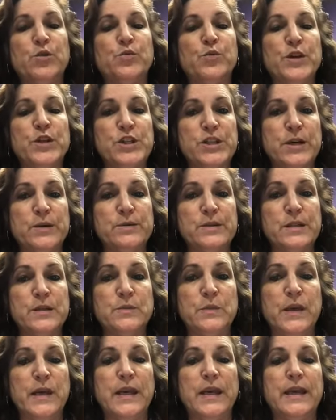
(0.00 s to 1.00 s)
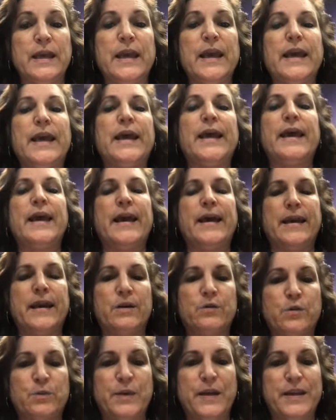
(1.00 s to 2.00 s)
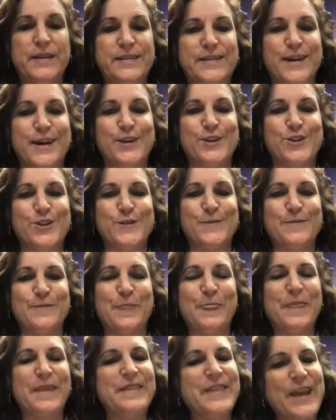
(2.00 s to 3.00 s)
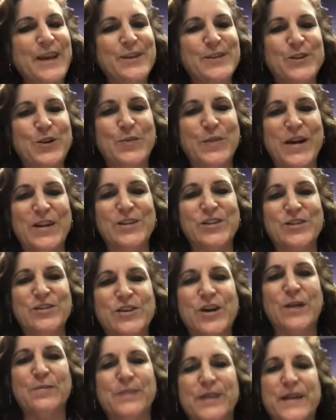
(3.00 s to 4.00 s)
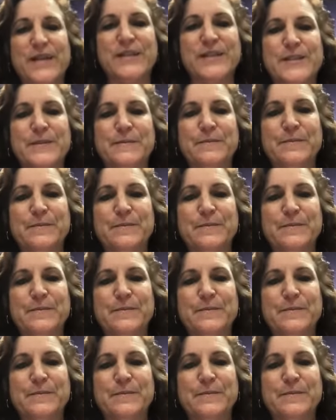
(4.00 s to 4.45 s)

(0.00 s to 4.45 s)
Reach out to me and I will be in touch. Thanks so much. God bless.